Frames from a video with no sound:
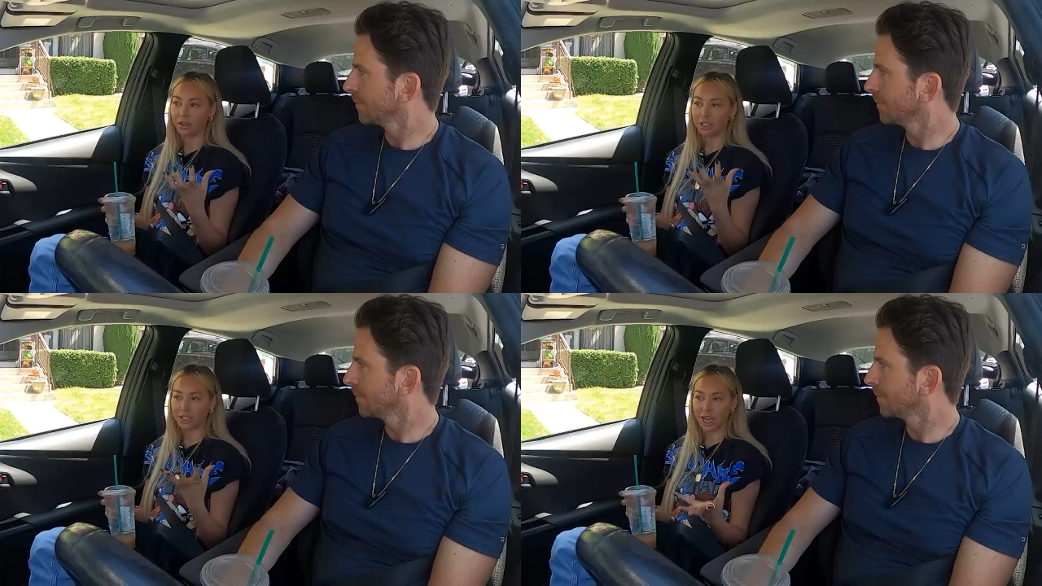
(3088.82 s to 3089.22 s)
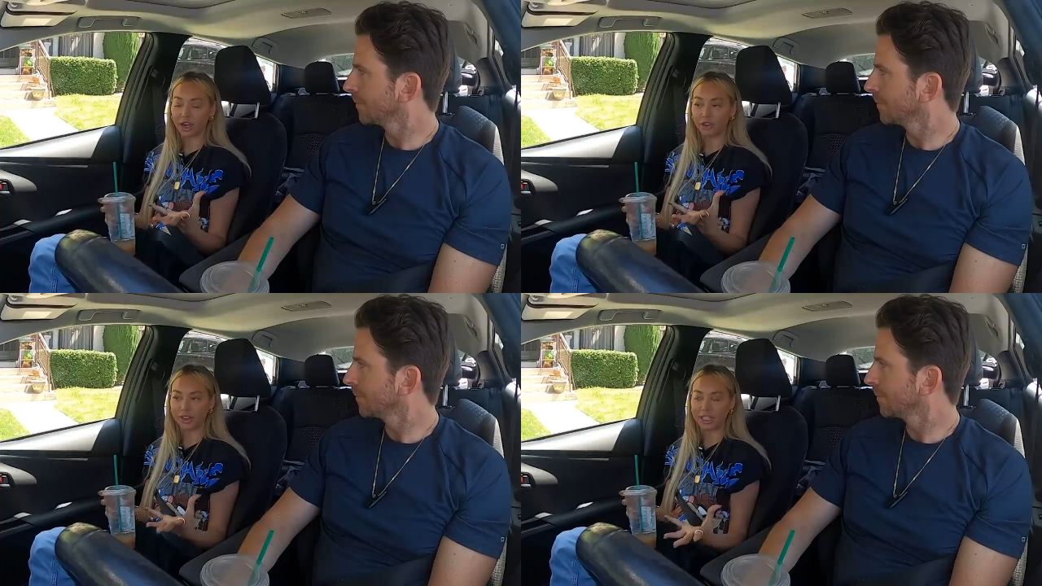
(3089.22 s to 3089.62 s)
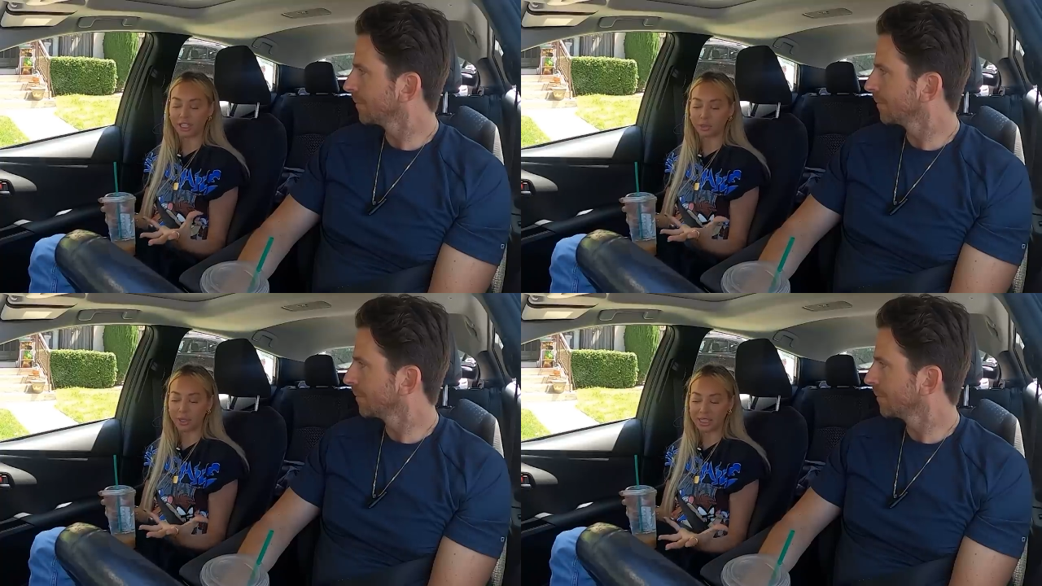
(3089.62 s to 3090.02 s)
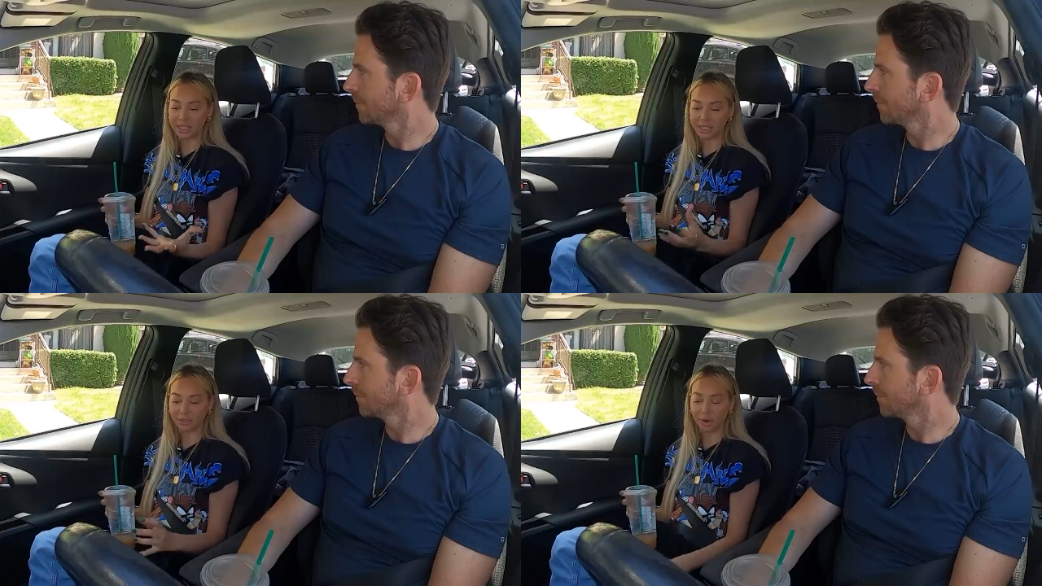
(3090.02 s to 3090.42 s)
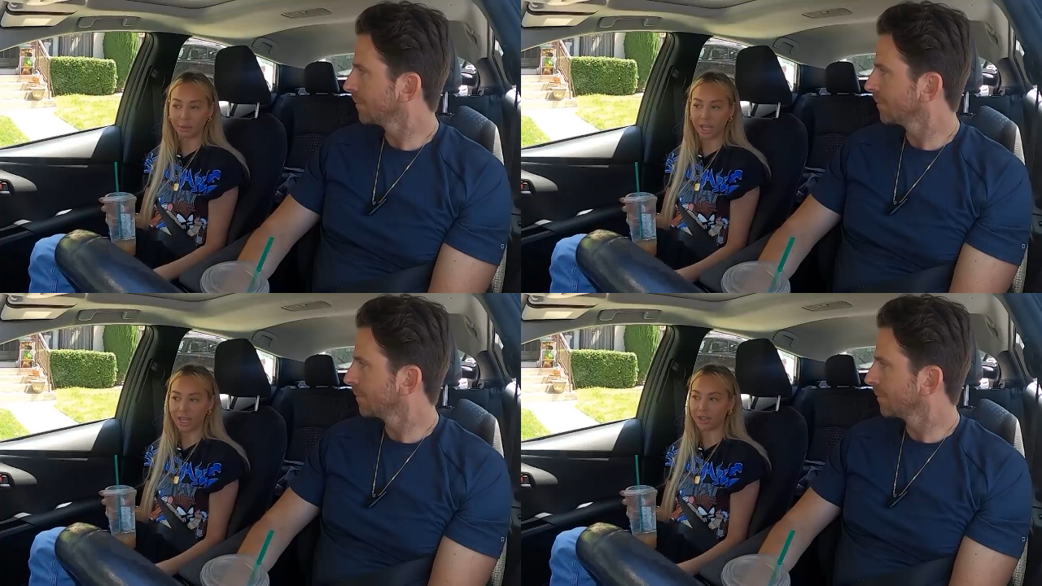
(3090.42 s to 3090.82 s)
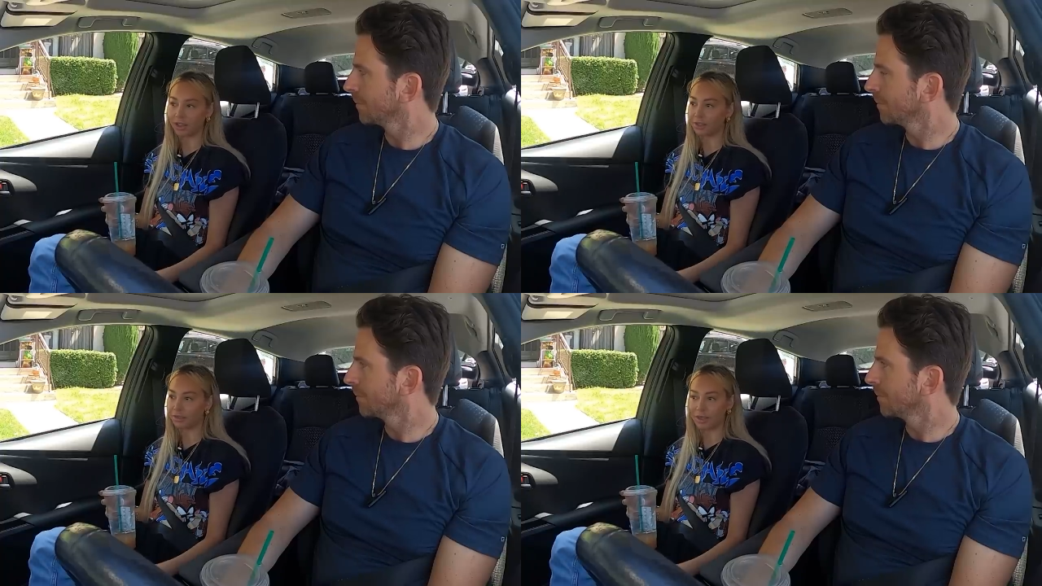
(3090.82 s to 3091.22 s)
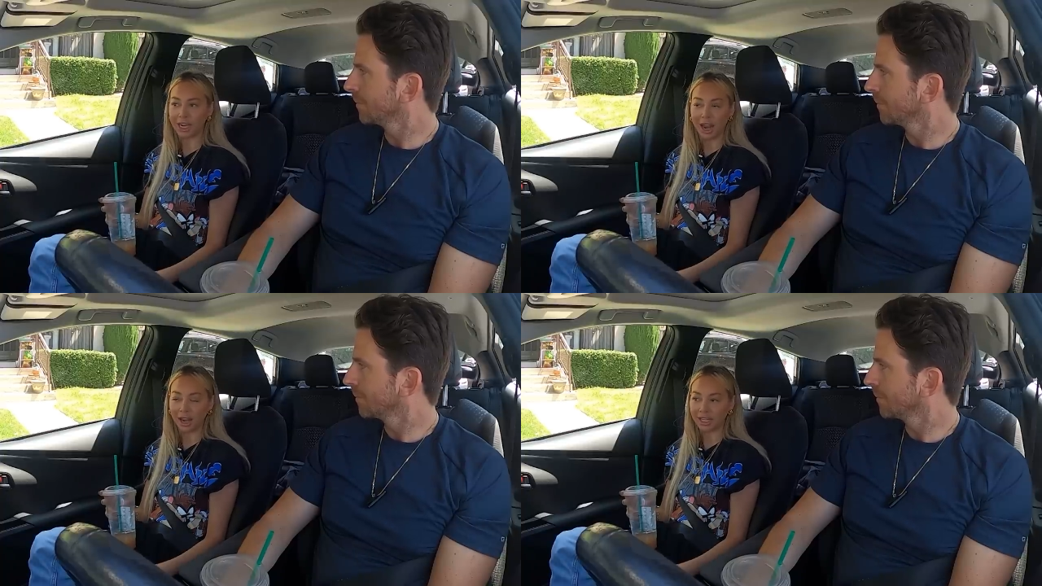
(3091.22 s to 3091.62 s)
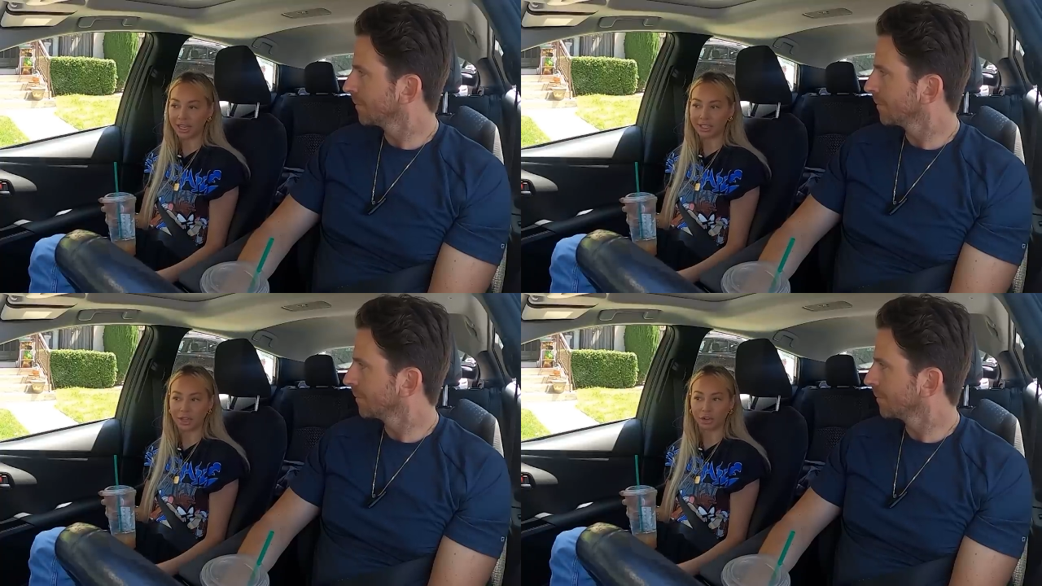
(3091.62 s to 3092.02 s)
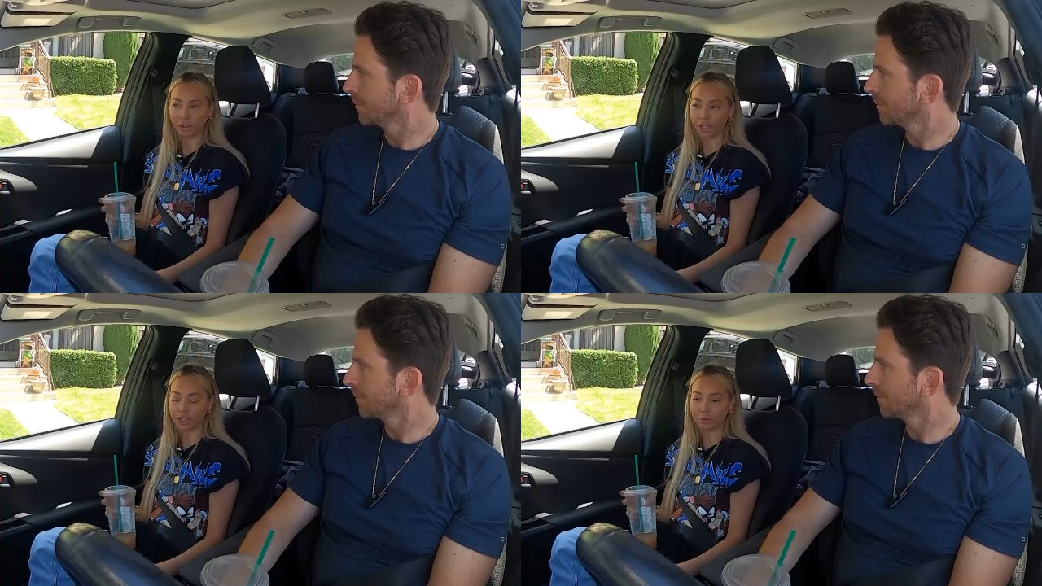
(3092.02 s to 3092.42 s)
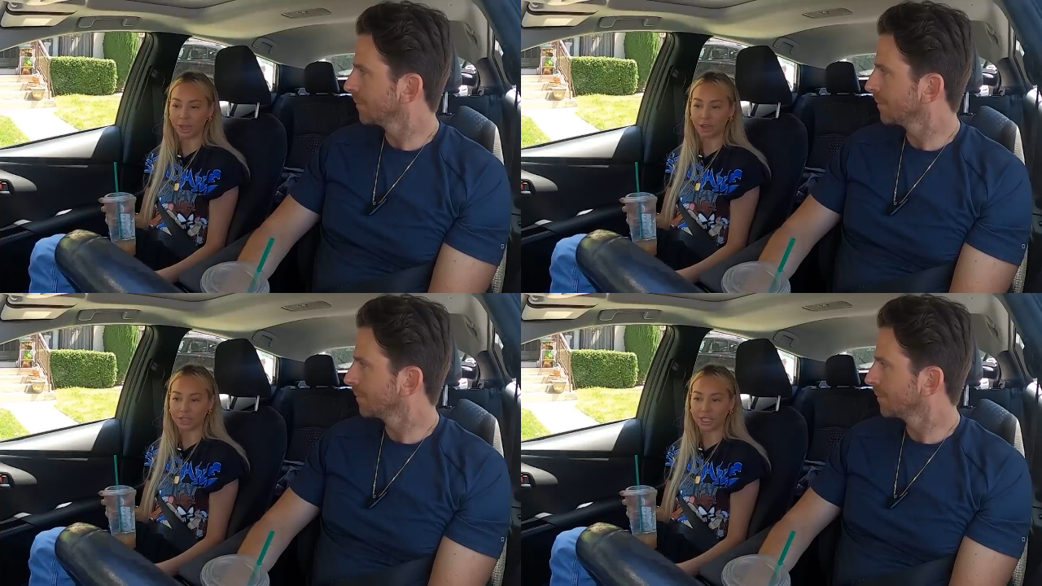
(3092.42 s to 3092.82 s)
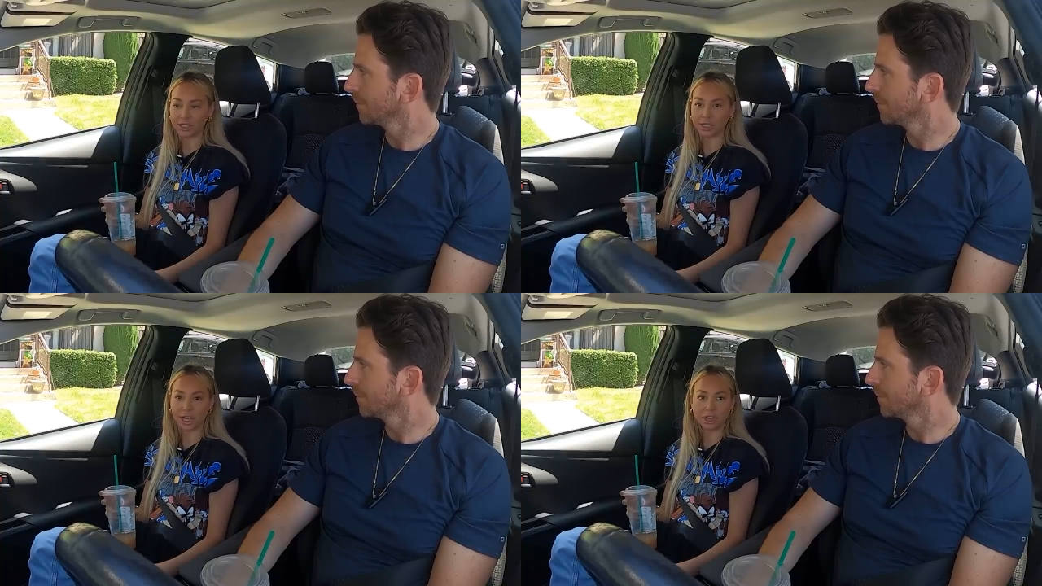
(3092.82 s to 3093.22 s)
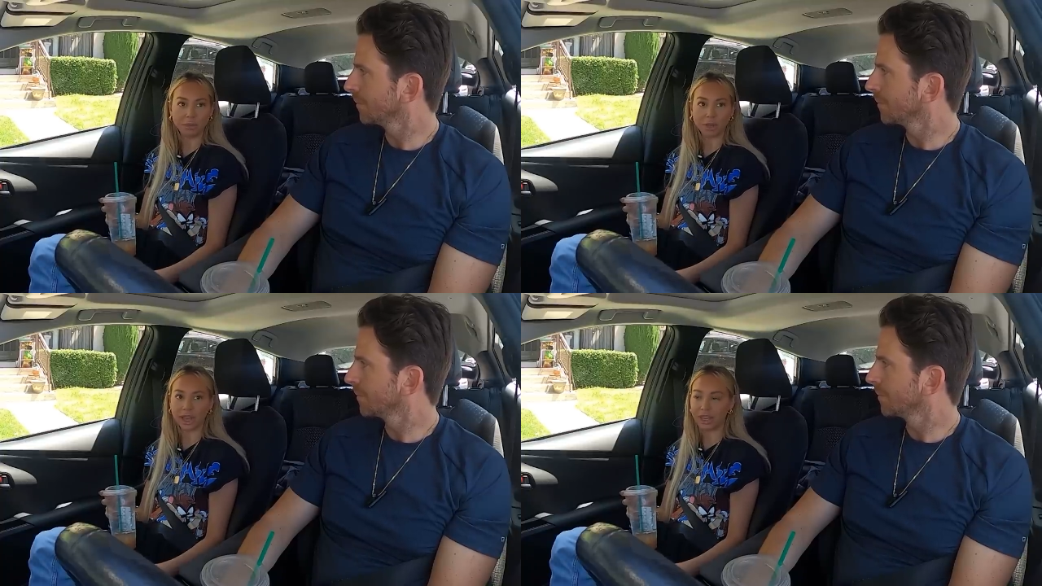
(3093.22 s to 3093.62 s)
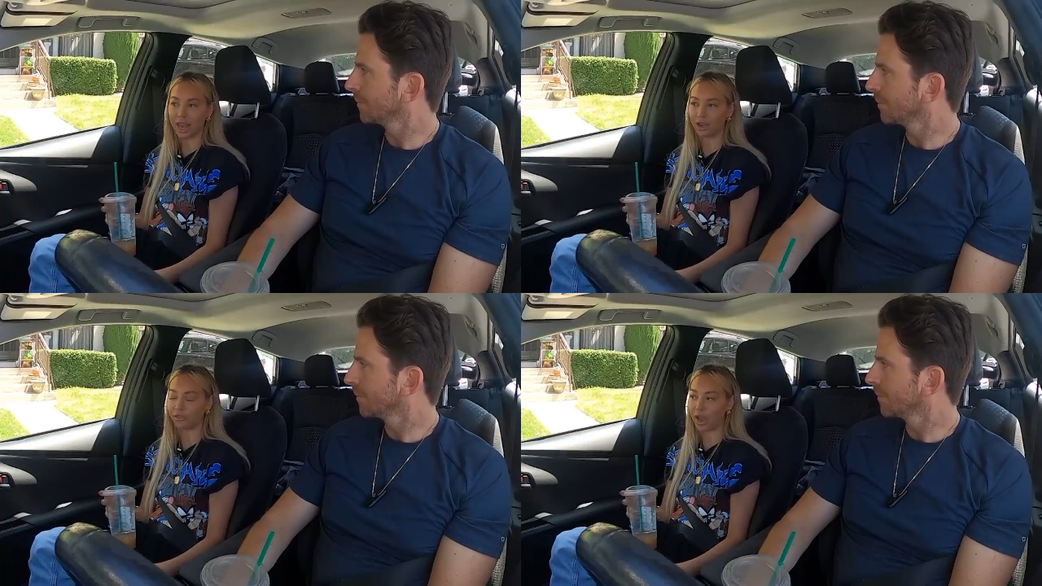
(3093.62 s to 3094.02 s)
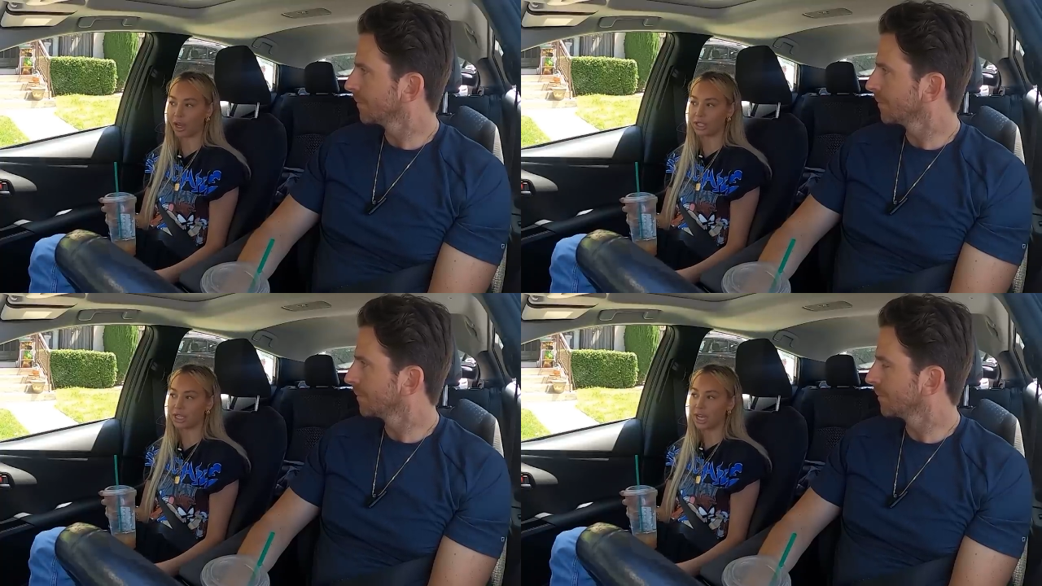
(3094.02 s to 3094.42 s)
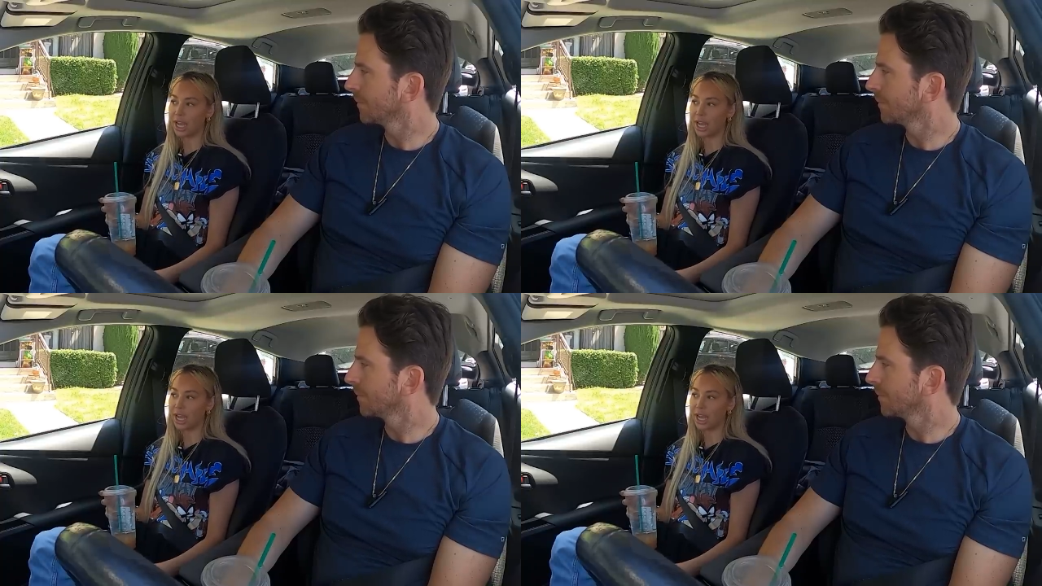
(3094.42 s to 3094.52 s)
Speaker 1: designer vintage pieces from like the 90s and early 2000s that you like can't find